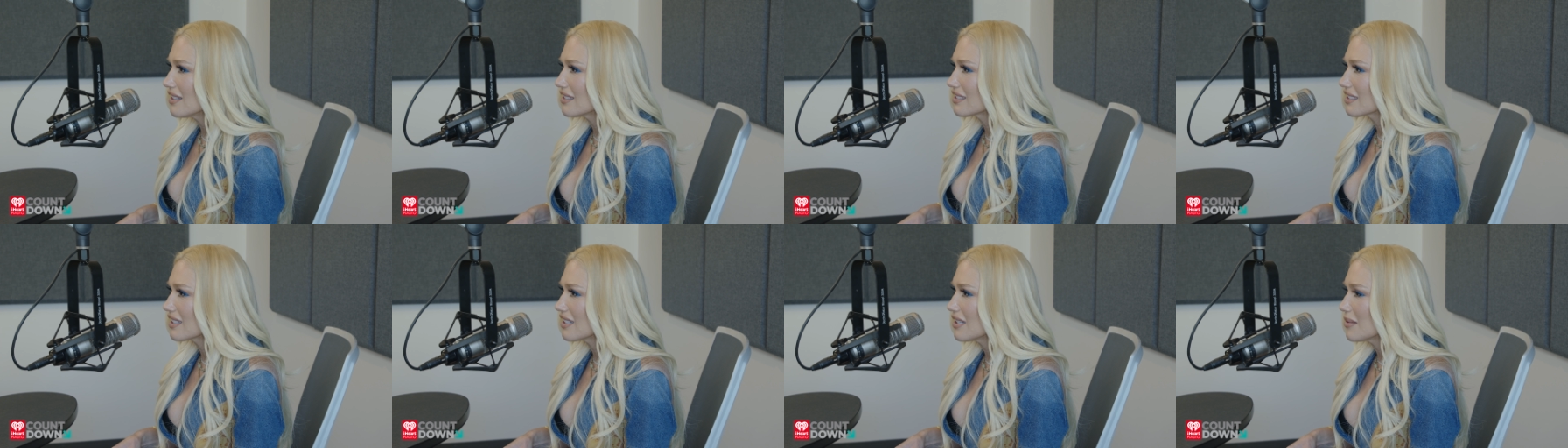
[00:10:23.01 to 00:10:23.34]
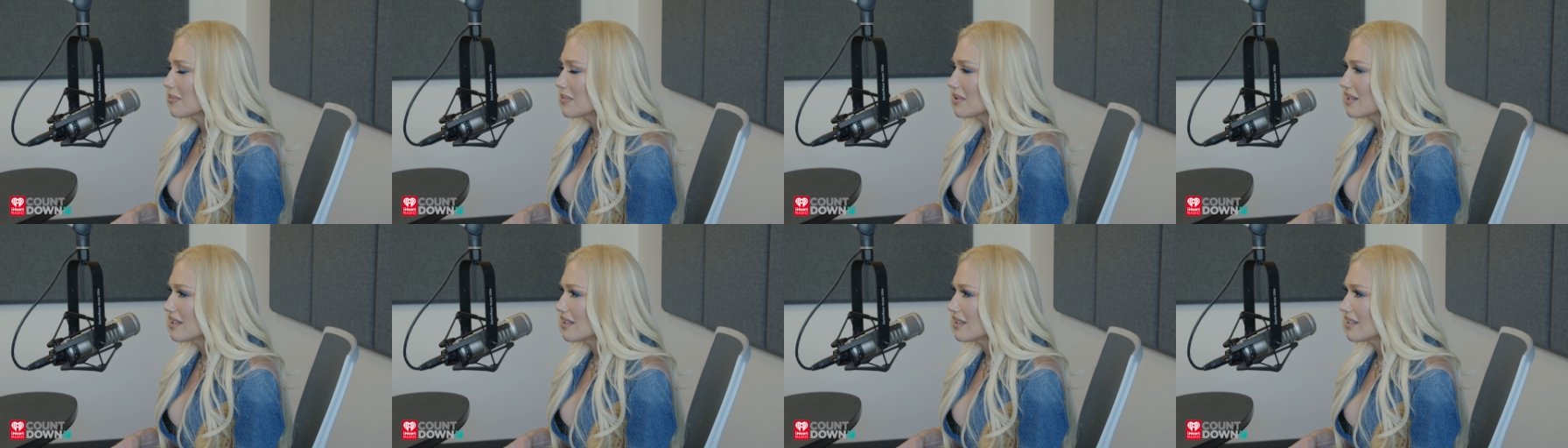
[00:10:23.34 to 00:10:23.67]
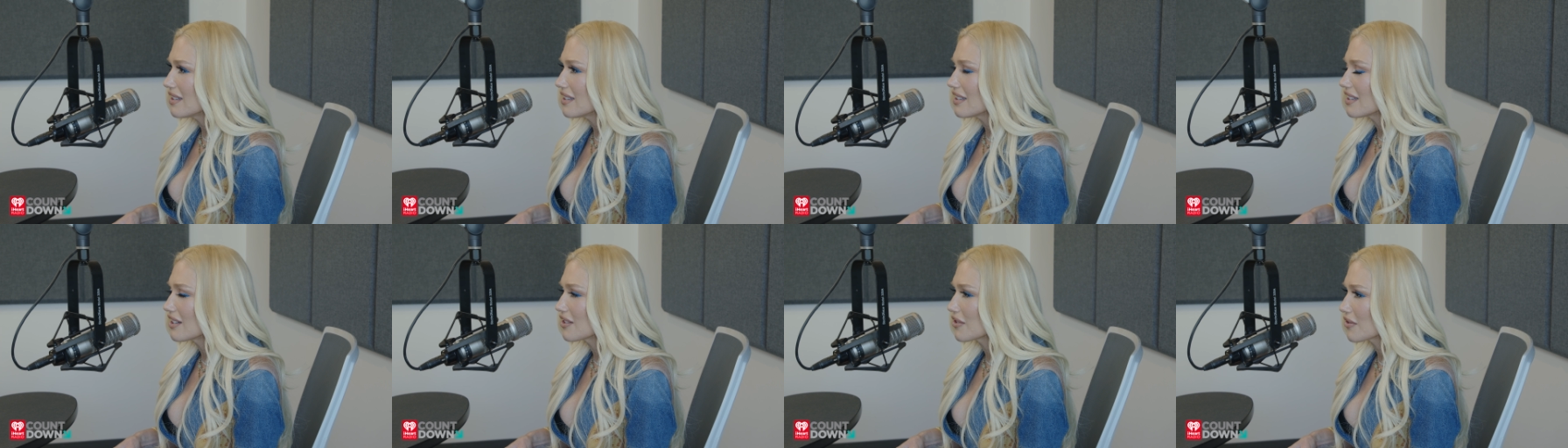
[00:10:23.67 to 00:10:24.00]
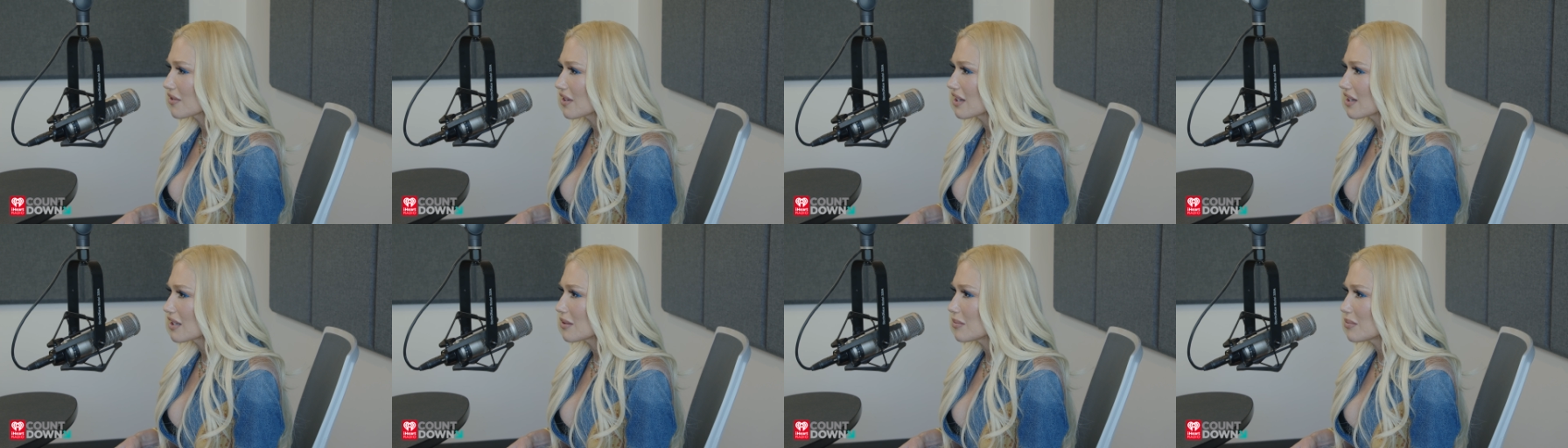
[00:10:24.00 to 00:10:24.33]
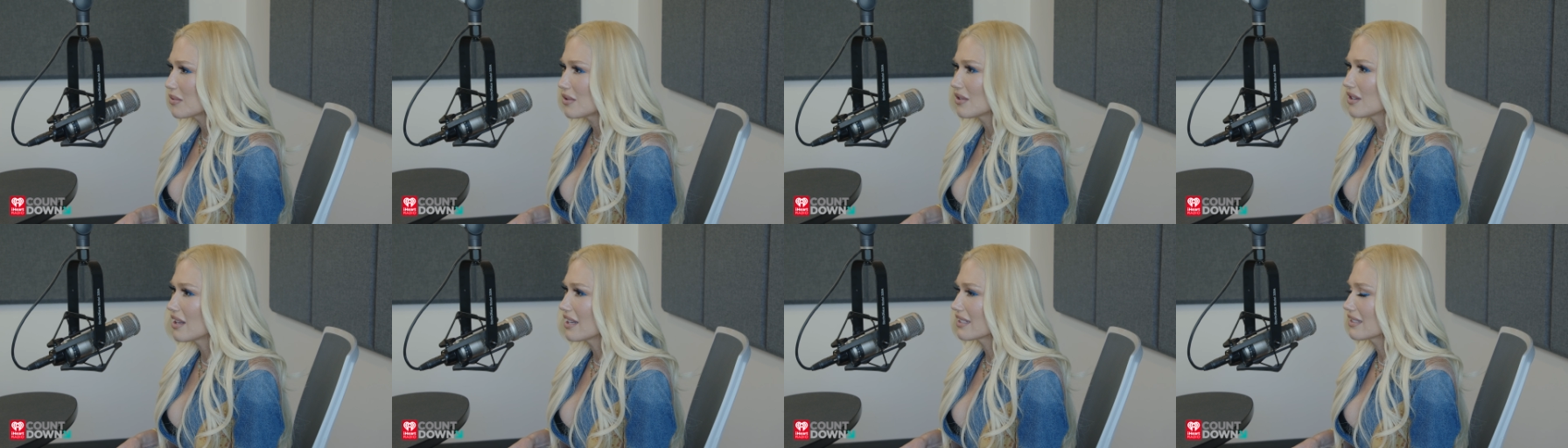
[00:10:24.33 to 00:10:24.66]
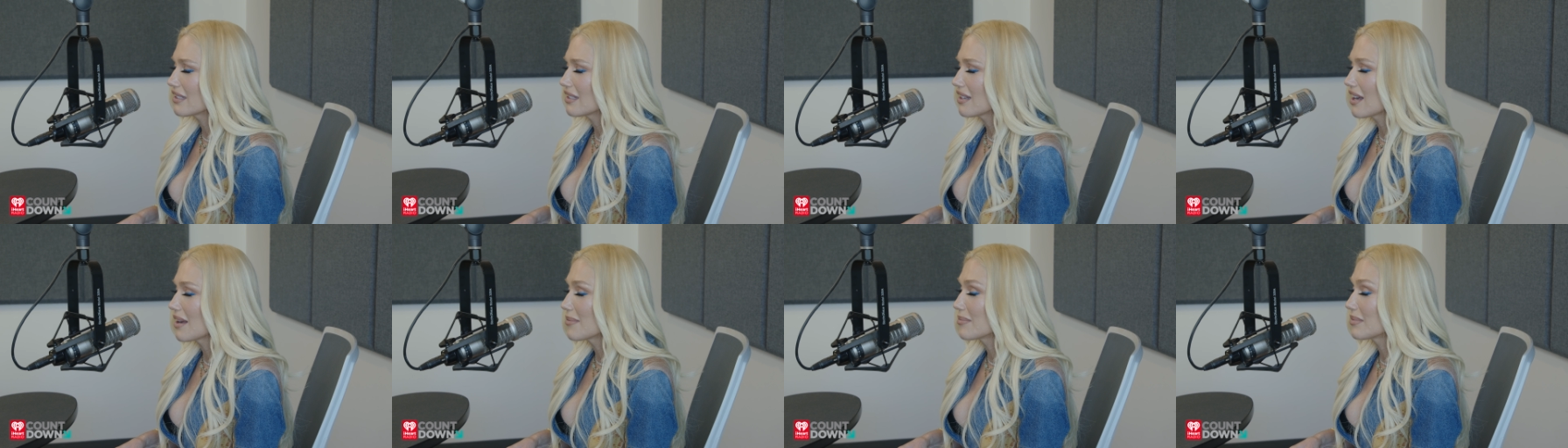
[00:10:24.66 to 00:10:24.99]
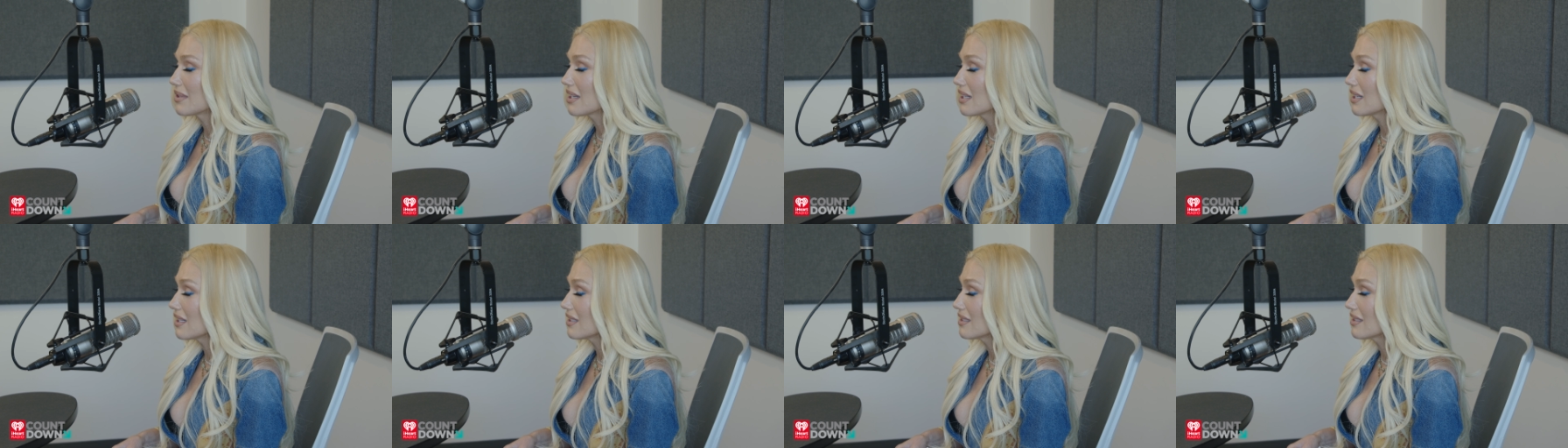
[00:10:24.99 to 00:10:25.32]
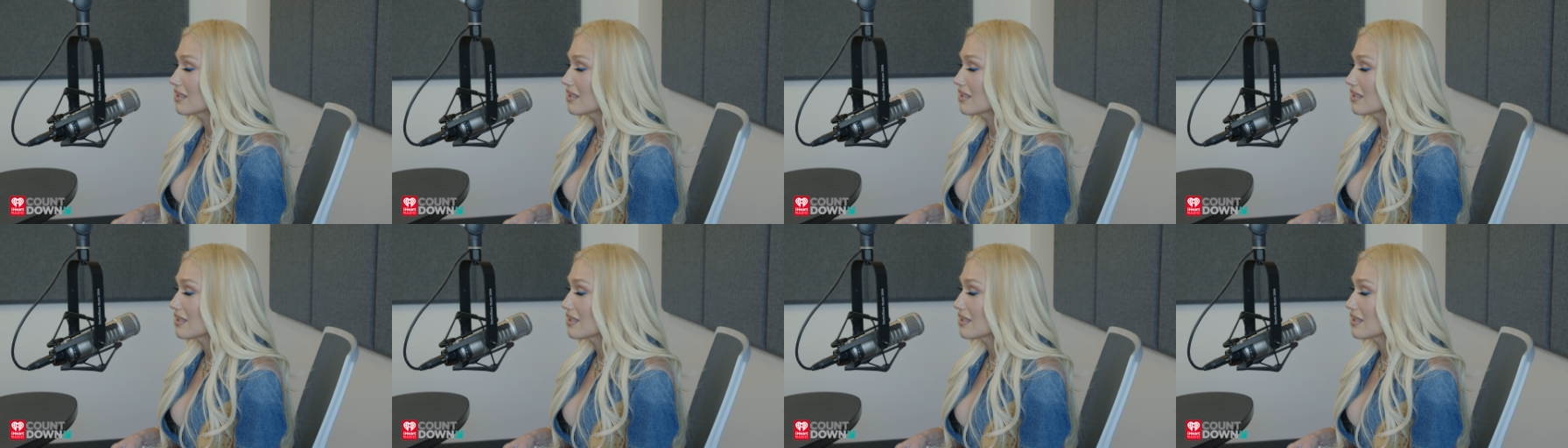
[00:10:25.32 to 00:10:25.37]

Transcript: it's gonna be incredible. I, I'm getting